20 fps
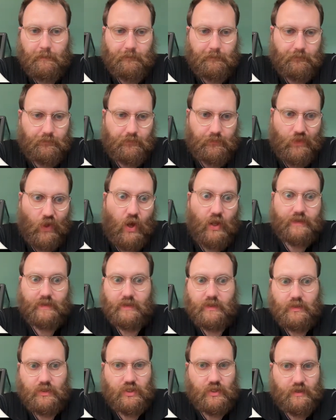not
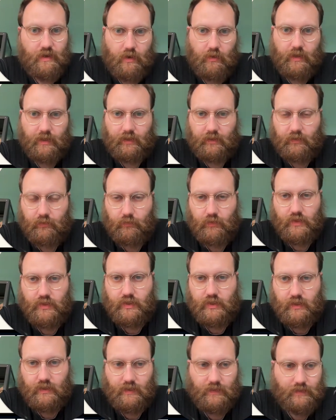generic,
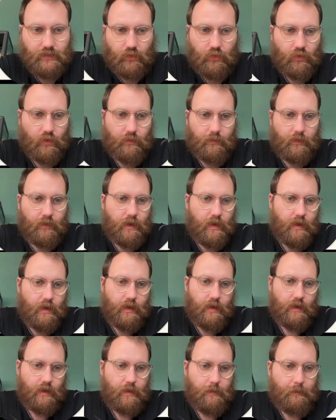which is her
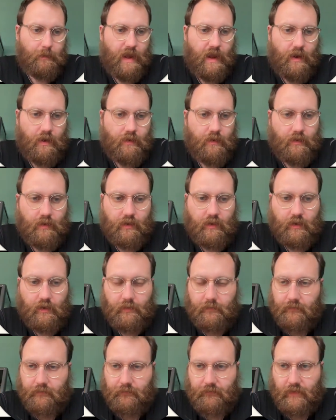main
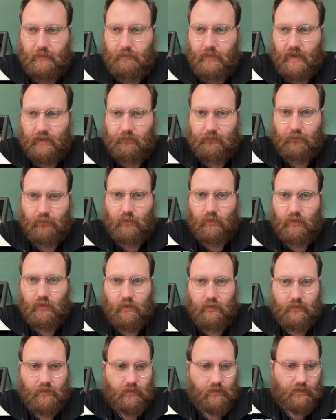feedback for
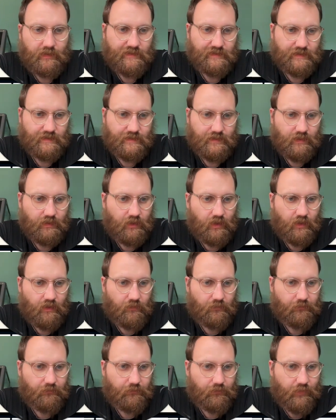all the existing kind
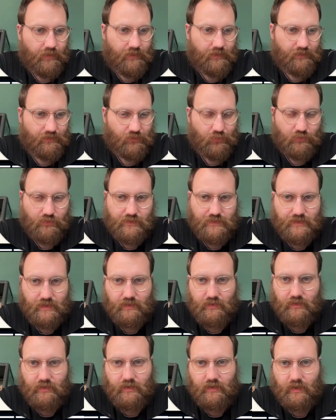of tools that
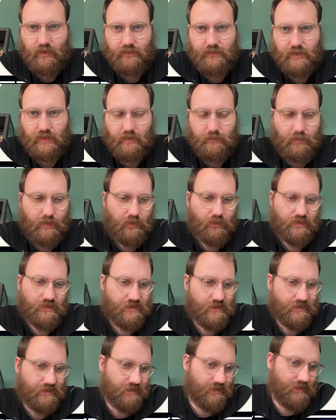are out there, because
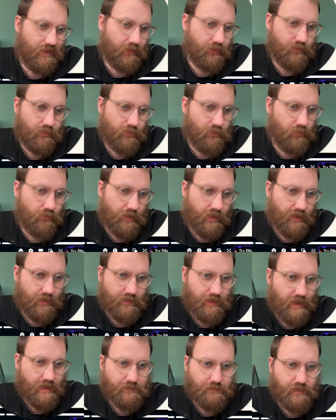this is not new, right? It
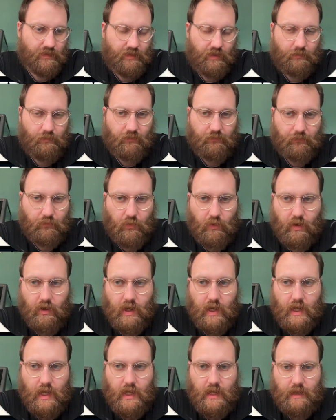has been done before,
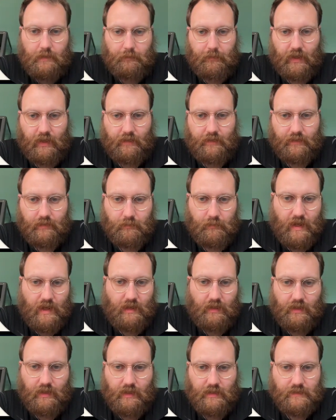but
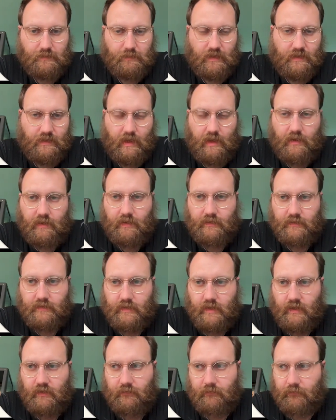mainly it's been done
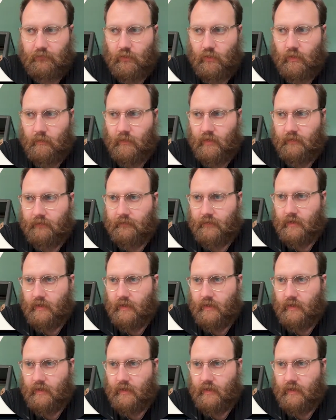in form of